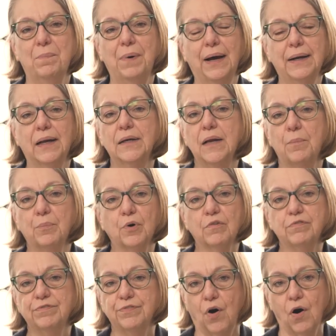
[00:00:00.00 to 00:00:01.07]
but a number
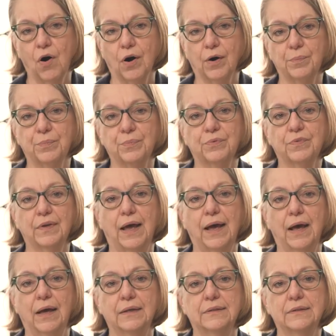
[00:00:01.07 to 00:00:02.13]
of farms
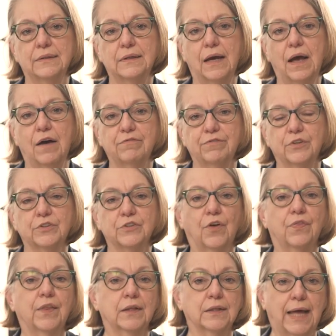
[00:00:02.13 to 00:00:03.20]
and efforts
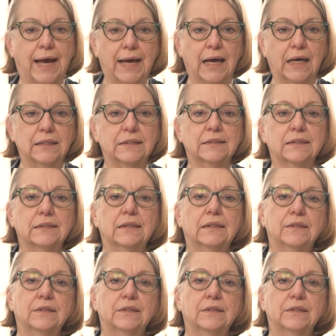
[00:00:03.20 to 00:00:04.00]
on the land